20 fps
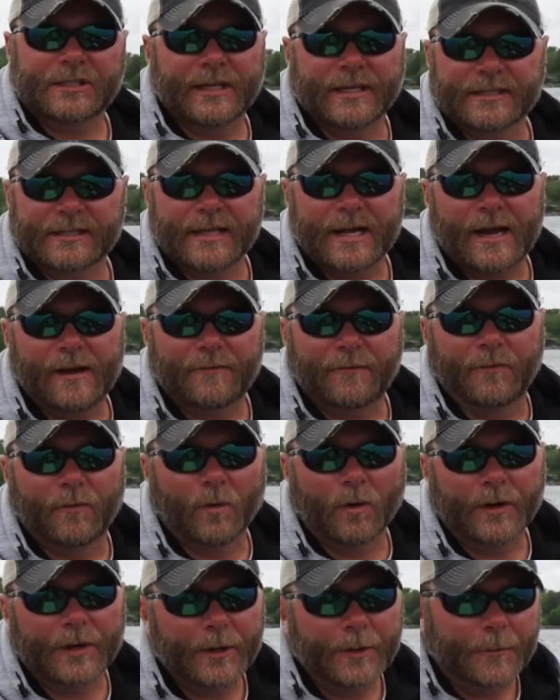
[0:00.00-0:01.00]
does that
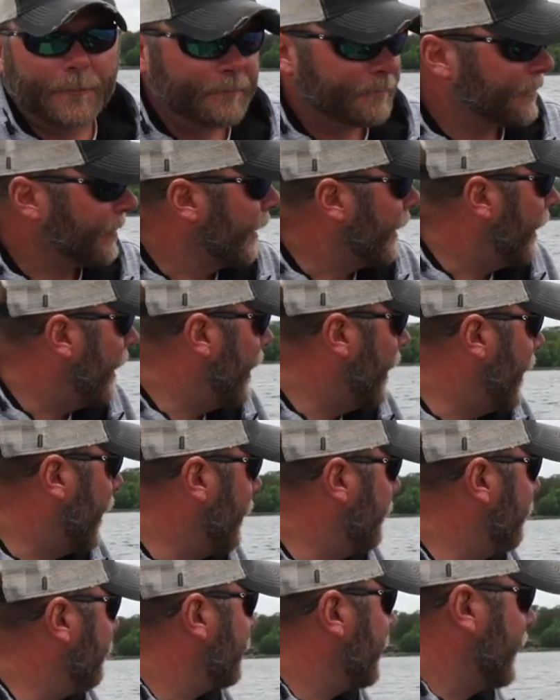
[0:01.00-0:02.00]
for you.
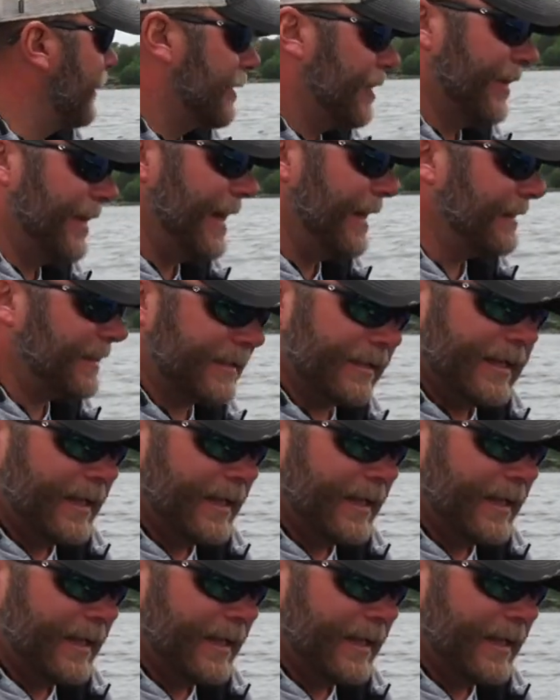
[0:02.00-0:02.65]
So